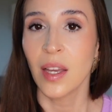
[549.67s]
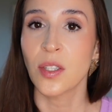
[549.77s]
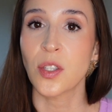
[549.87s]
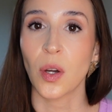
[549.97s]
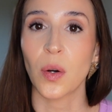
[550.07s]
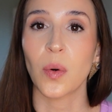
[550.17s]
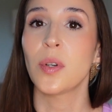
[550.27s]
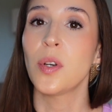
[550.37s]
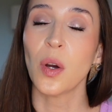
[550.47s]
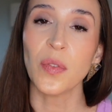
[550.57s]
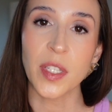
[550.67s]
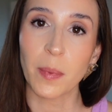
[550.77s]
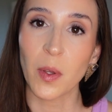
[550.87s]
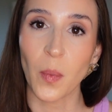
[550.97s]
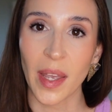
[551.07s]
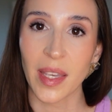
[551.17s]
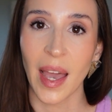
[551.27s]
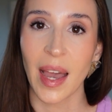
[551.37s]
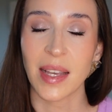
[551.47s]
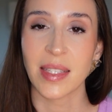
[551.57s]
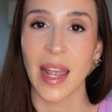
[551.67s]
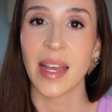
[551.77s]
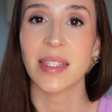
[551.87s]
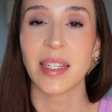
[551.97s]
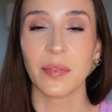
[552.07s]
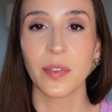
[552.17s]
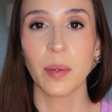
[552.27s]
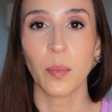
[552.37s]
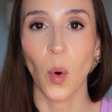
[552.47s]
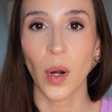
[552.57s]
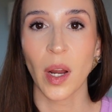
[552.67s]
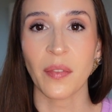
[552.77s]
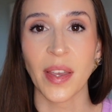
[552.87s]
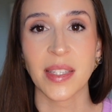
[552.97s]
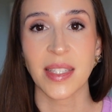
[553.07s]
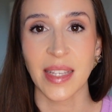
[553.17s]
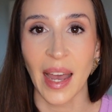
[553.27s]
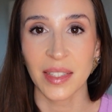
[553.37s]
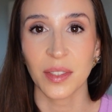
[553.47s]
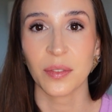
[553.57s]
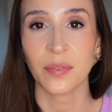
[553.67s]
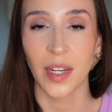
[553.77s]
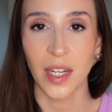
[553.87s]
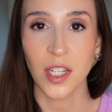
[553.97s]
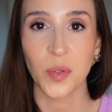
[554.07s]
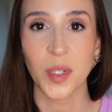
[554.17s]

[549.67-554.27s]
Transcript: So no visible white cast and definitely more of a satin finish,